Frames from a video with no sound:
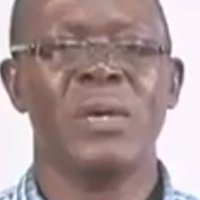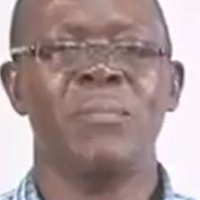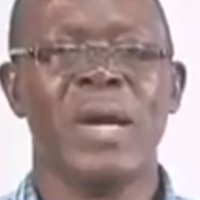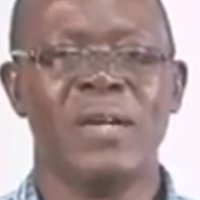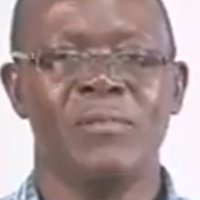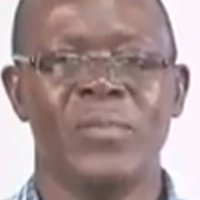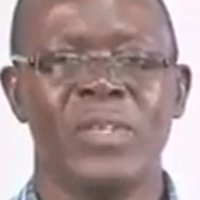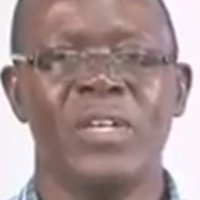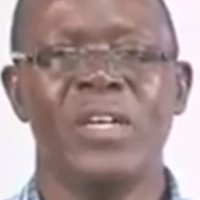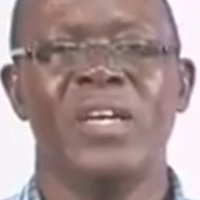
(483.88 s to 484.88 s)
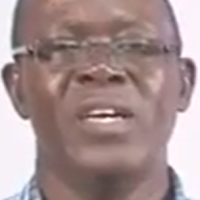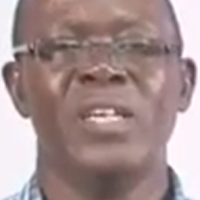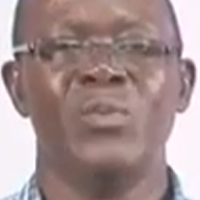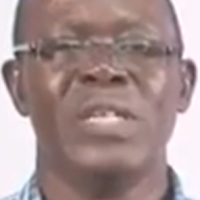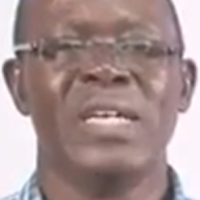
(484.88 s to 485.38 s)
number and
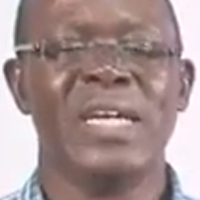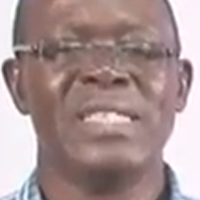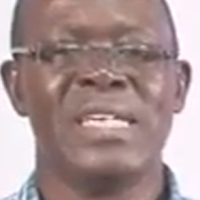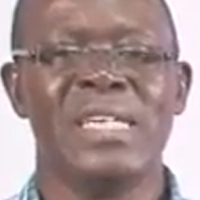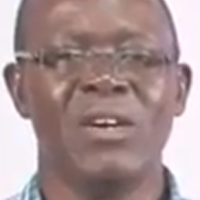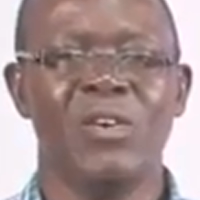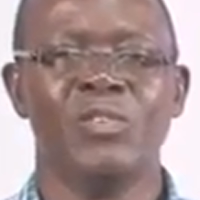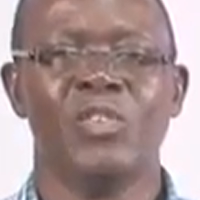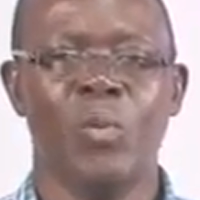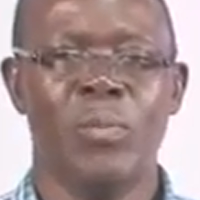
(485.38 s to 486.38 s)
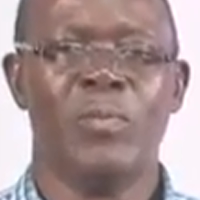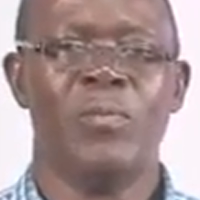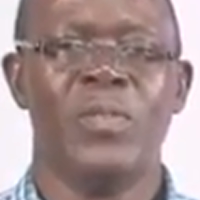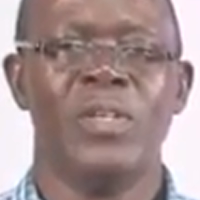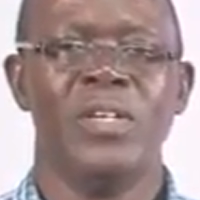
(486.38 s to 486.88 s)
then with an antenna on top,
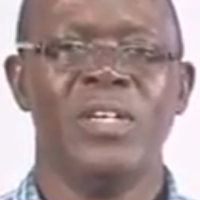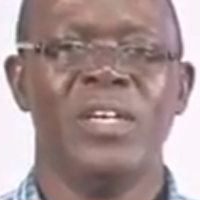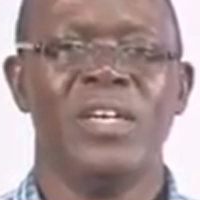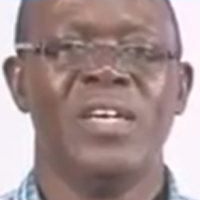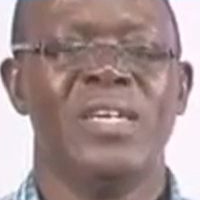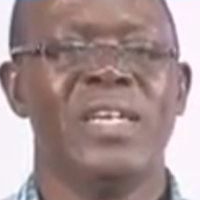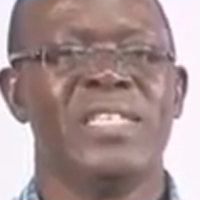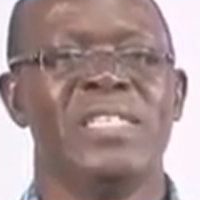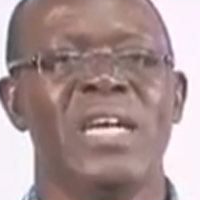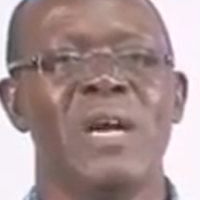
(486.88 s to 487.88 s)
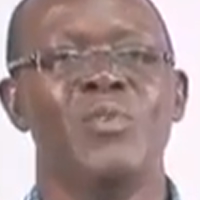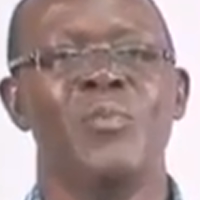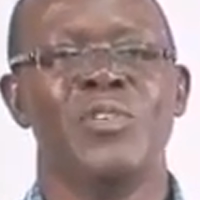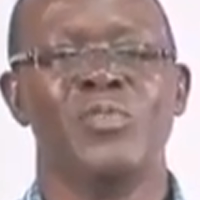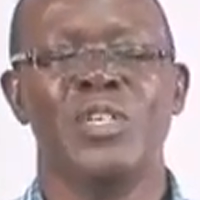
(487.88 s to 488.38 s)
that's the armed
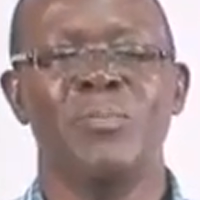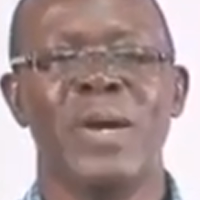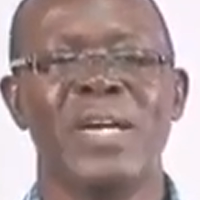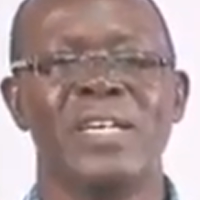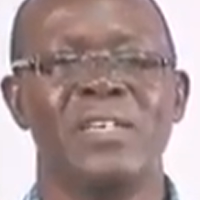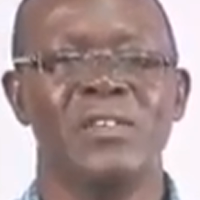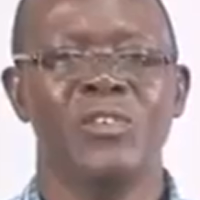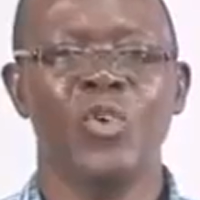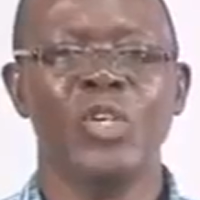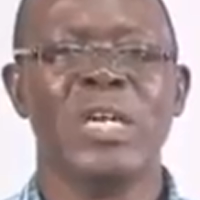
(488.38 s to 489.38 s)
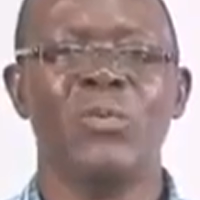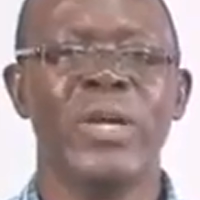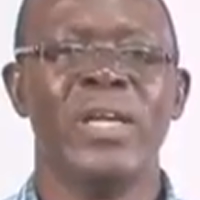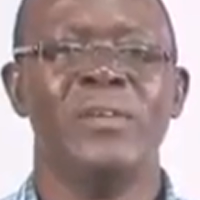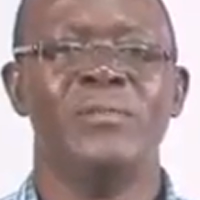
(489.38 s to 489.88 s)
robbers from the bank got
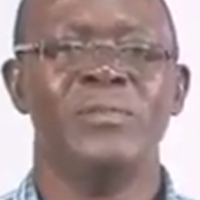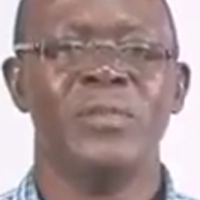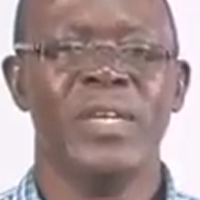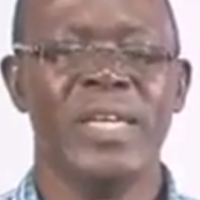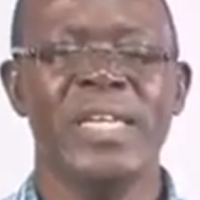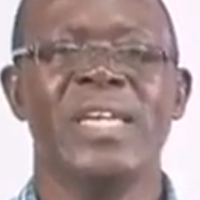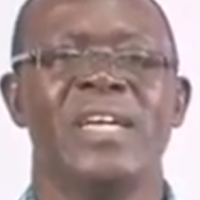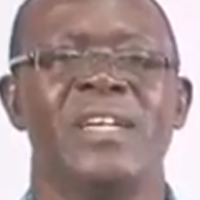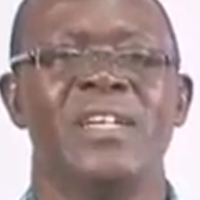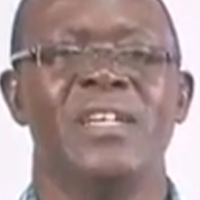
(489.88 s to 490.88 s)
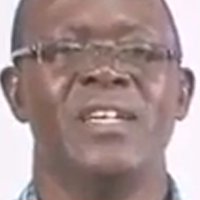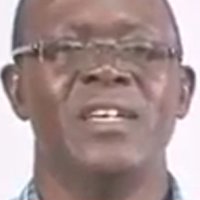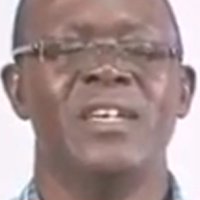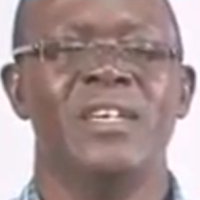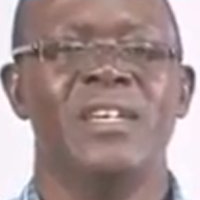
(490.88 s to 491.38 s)
away in,
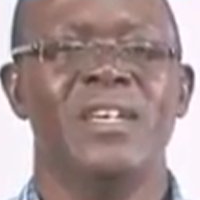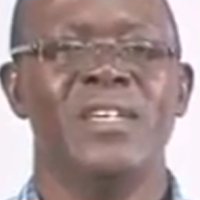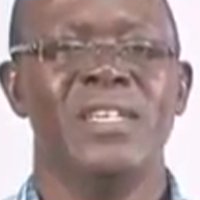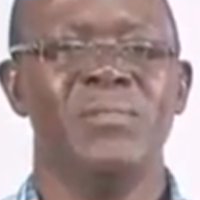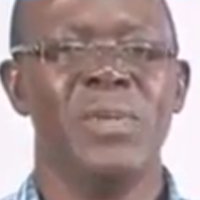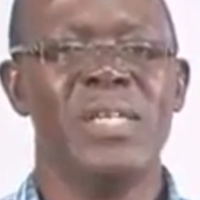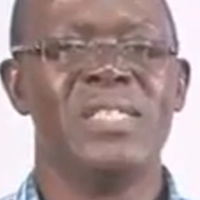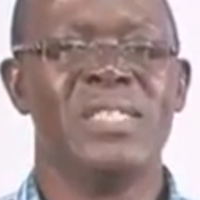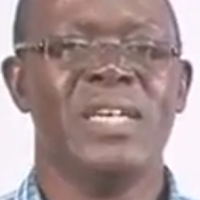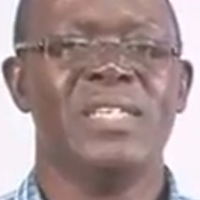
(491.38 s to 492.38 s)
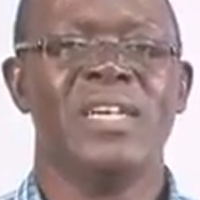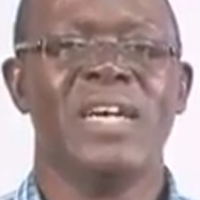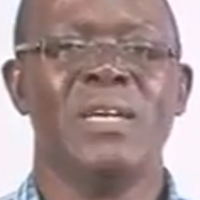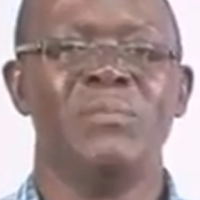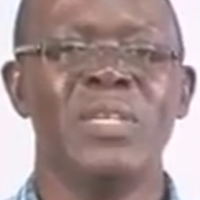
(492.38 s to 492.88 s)
then it means that
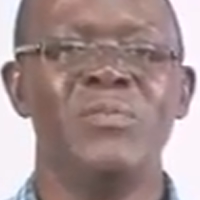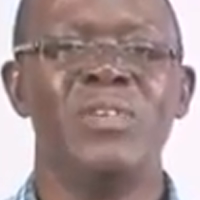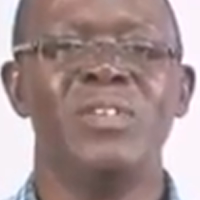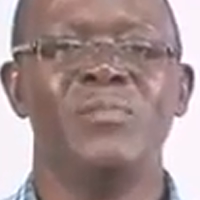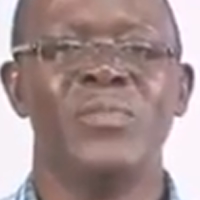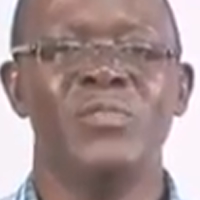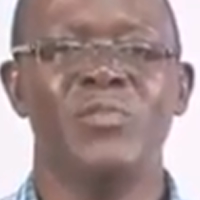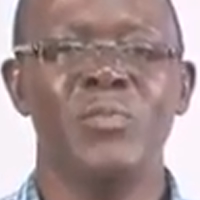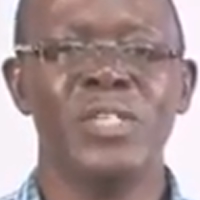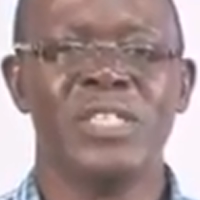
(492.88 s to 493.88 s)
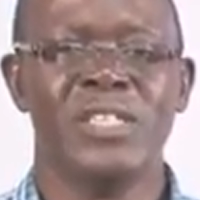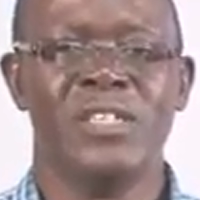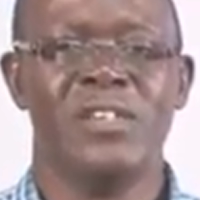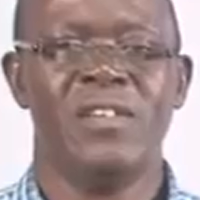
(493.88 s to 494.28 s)
I am giving information.